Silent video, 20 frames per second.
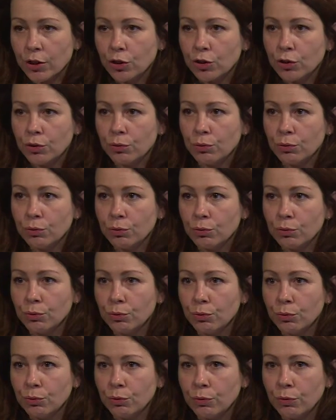
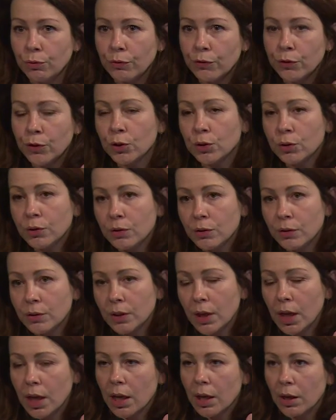to first
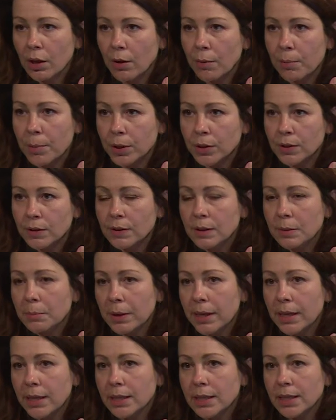
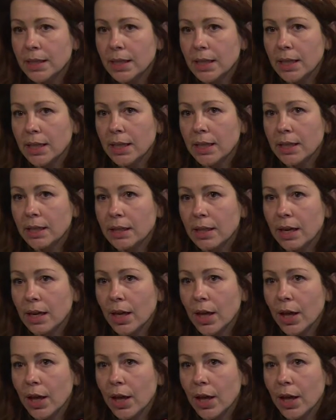participate in